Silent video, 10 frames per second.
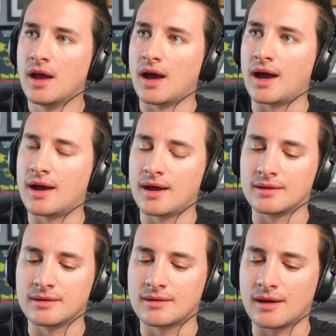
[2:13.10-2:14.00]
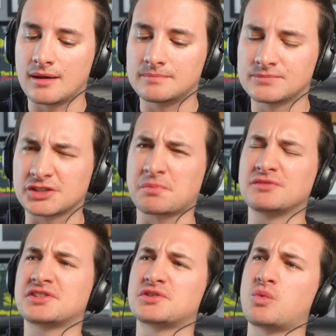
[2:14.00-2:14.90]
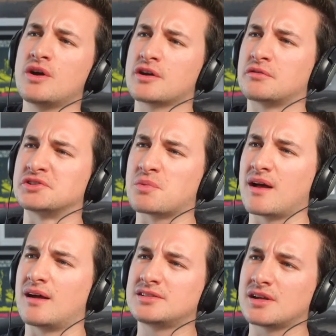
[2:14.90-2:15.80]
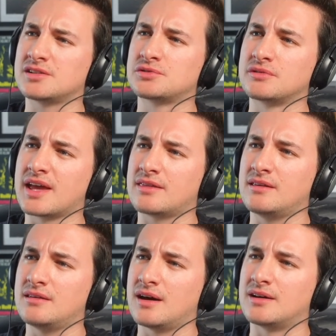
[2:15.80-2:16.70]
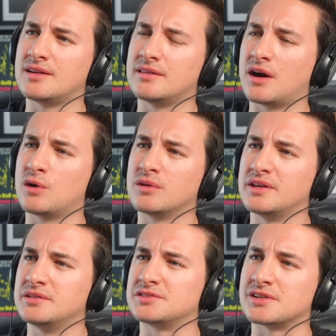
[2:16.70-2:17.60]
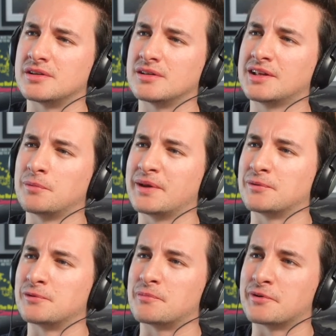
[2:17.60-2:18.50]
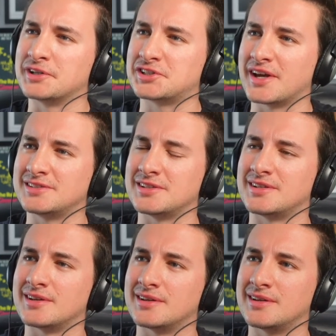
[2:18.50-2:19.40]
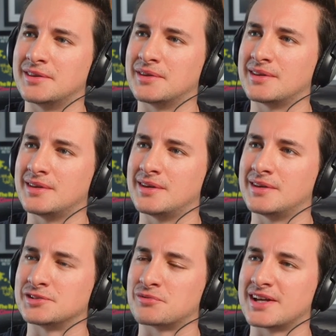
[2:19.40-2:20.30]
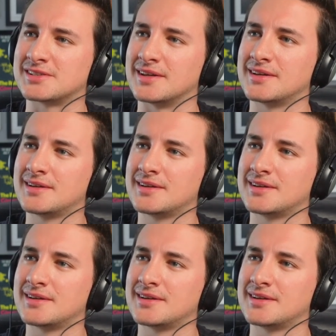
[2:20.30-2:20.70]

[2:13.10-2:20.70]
and I suppose as a worker as well, I, I sort of get the idea that Ole is a little bit underappreciated uh, in, in, as a wrestler.